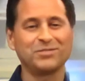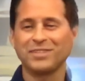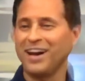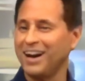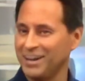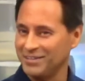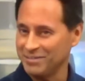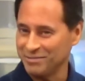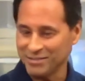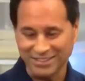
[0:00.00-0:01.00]
was a hot
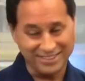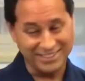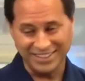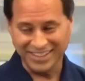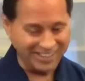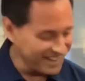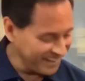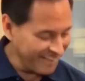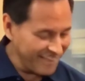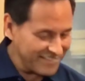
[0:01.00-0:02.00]
one, boy, I tell you that.
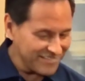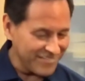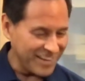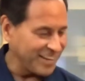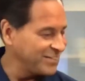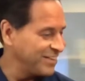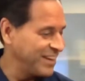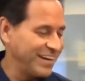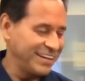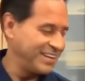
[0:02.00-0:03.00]
Man, after
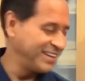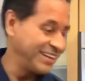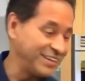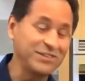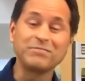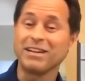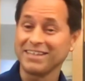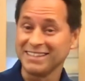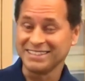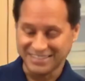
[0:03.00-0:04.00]
that, I learned my
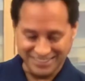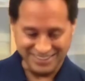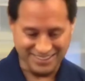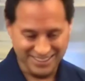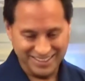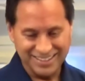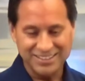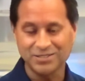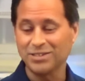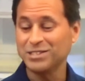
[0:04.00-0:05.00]
lesson.
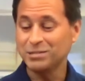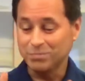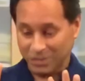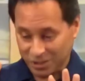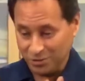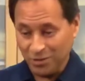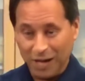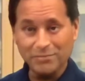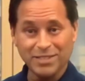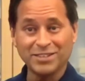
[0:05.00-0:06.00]
So he just put 2
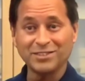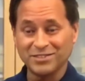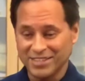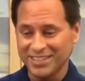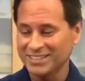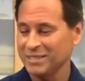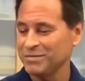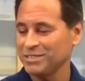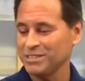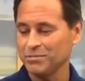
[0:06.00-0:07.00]
habaneros in his
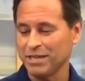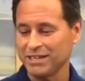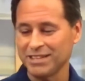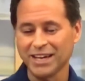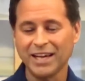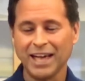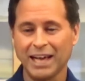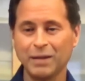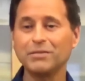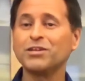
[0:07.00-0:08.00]
lemon ginger blast,
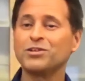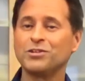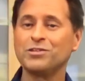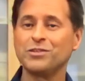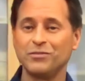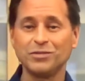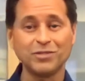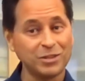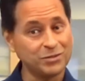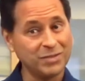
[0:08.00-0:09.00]
and I'm going to encourage you, if you
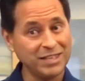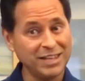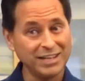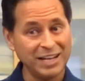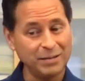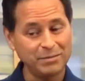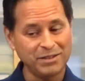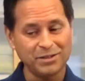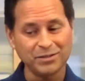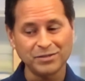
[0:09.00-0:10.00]
start doing any kind of
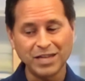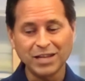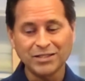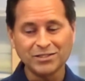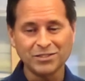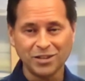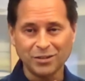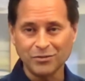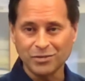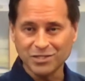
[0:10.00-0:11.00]
habaneros, start
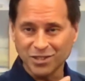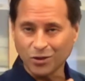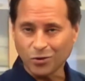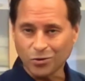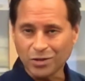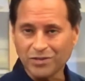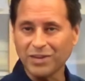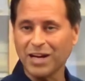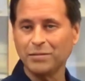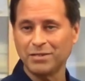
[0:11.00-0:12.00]
off with just 1/4 of a
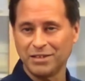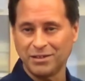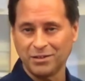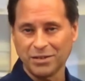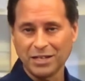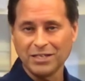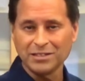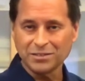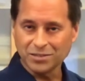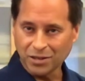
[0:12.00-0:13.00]
habanero.
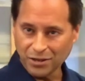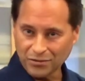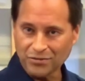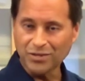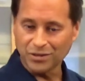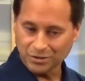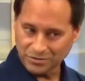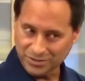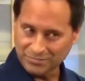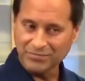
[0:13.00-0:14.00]
Start
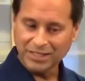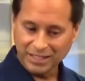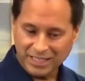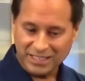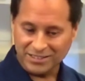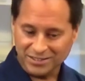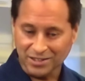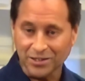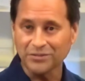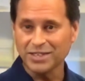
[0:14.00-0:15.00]

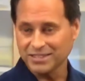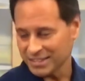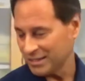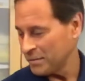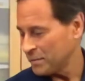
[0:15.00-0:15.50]
off easy.